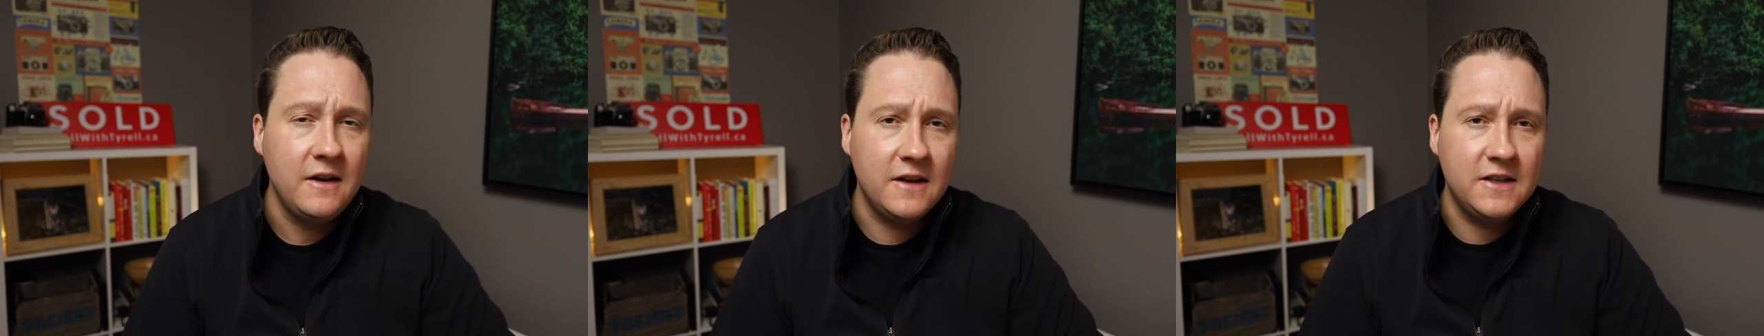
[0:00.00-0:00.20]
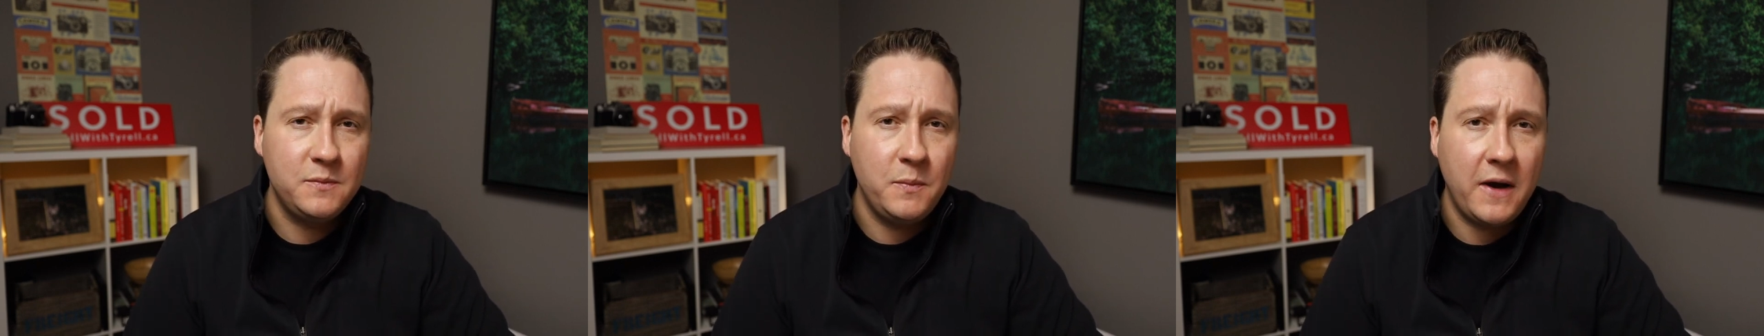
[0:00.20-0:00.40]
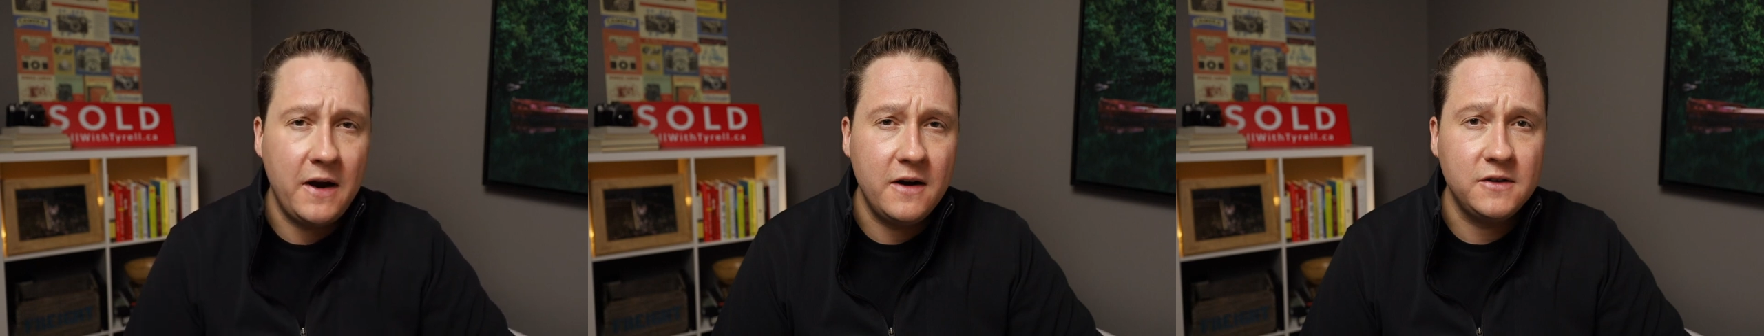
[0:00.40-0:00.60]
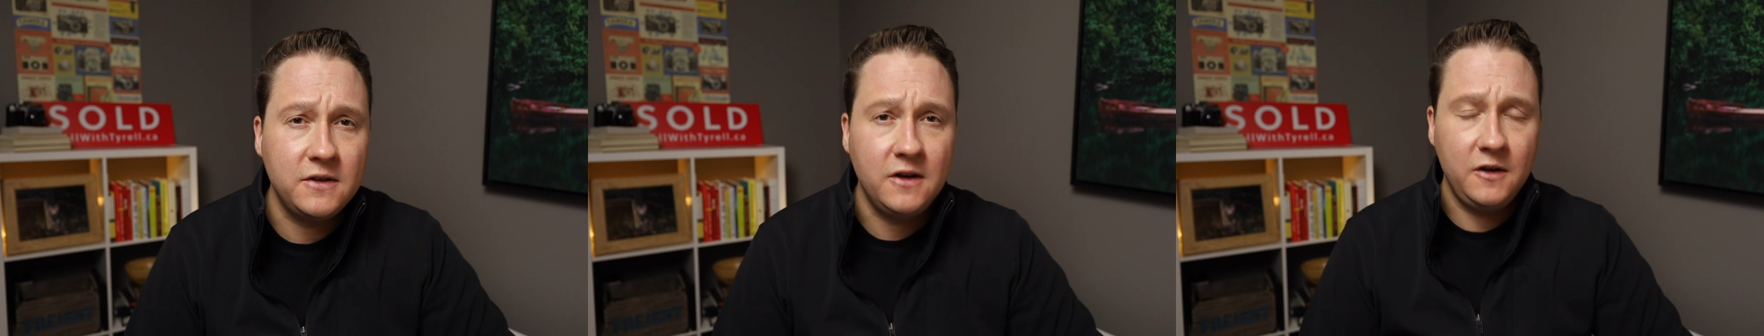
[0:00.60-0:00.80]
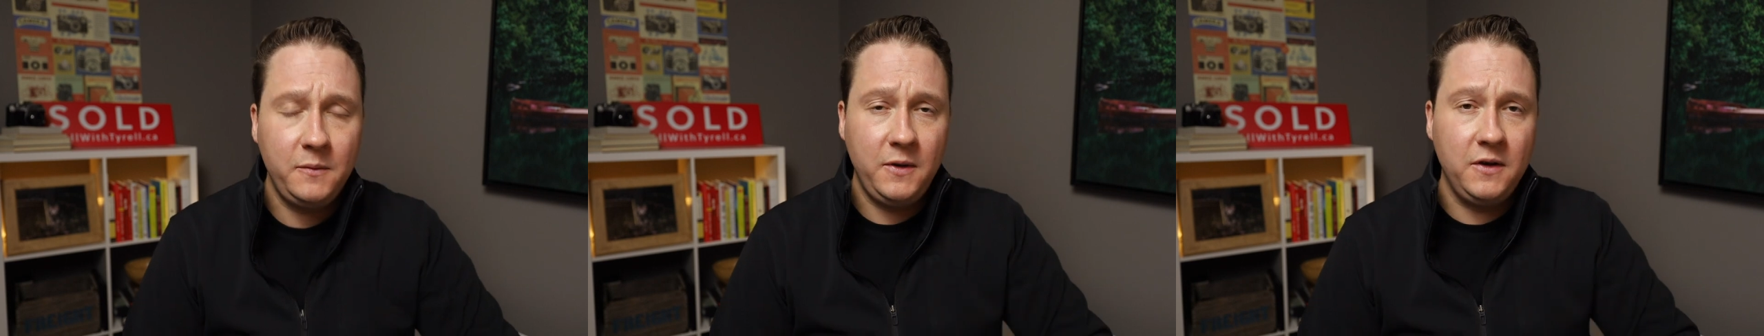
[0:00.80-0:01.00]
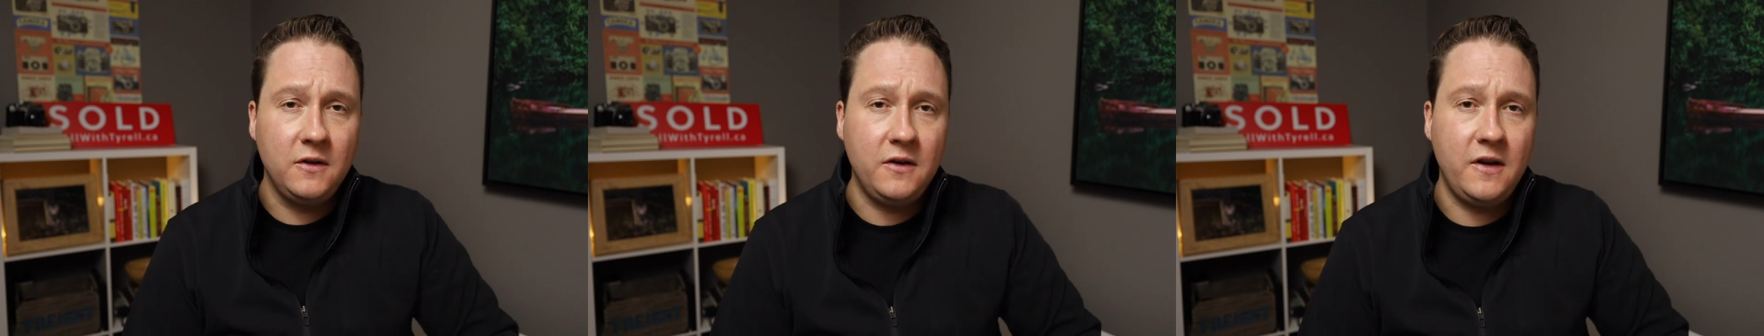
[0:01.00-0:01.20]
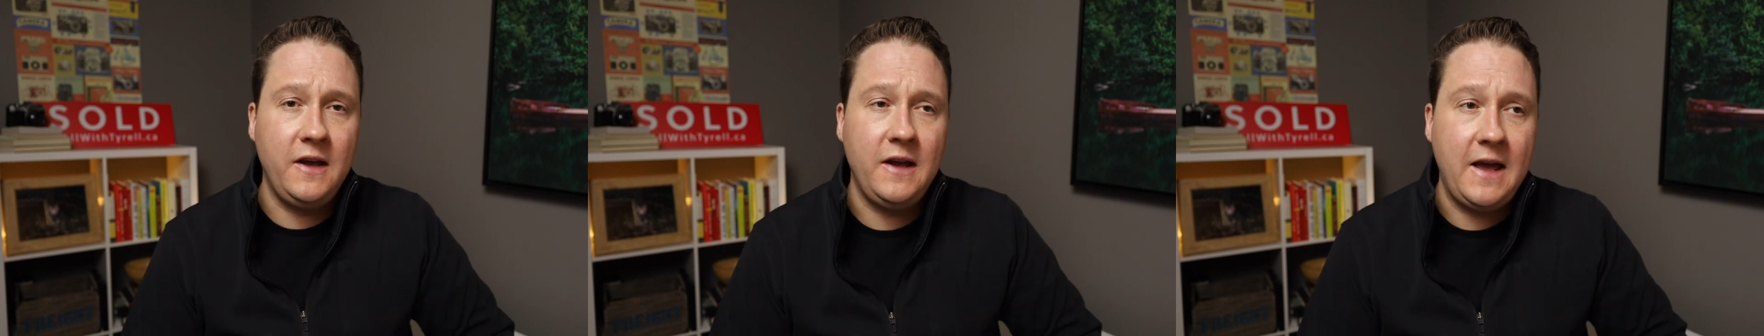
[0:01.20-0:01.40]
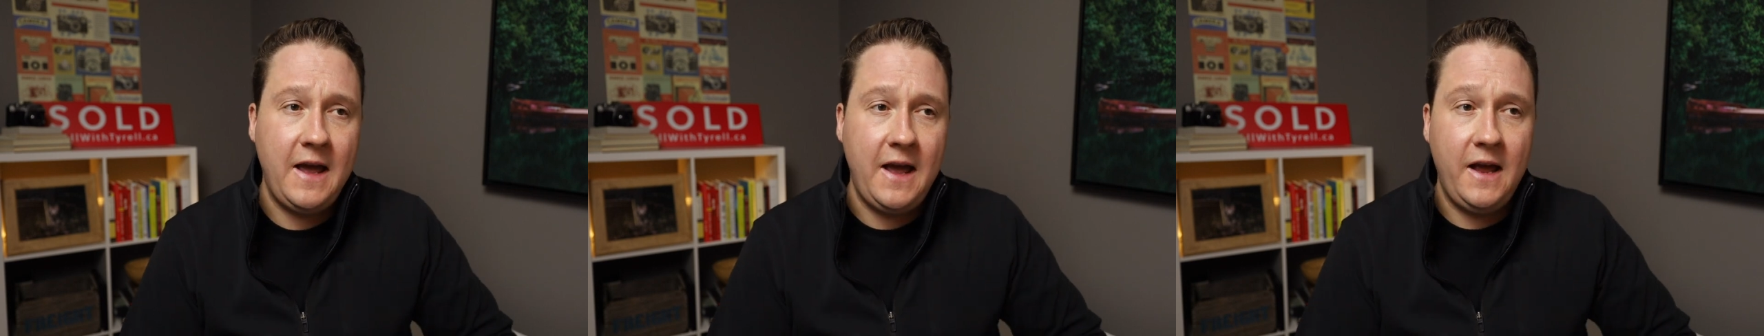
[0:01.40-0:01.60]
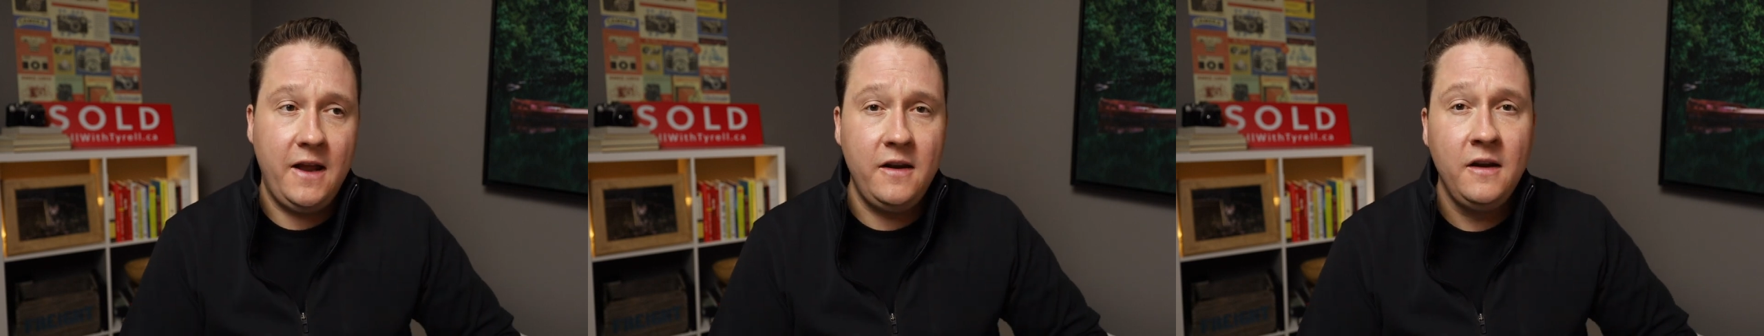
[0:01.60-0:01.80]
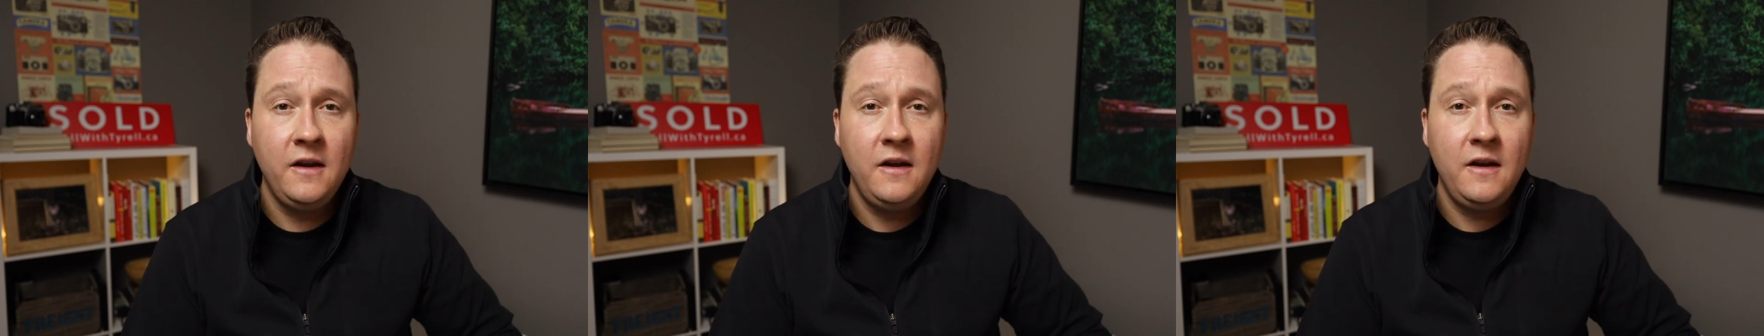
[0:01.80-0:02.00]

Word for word: as buyers are going to be looking ahead